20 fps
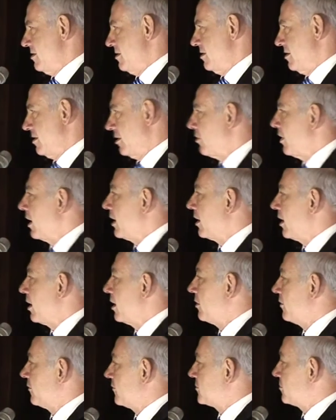the great
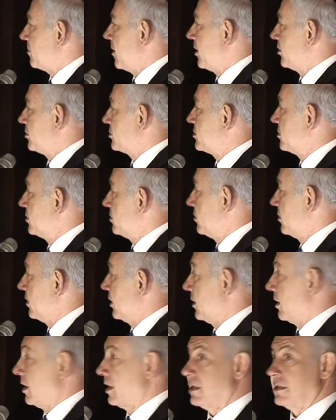leader of Spanish
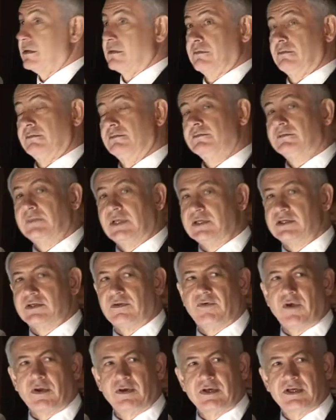Jewry, and he's
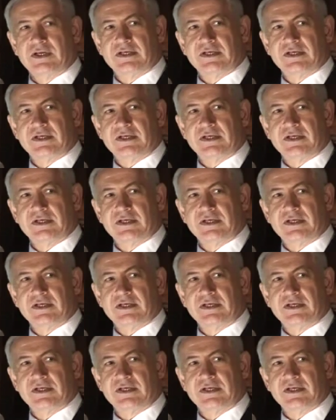devoted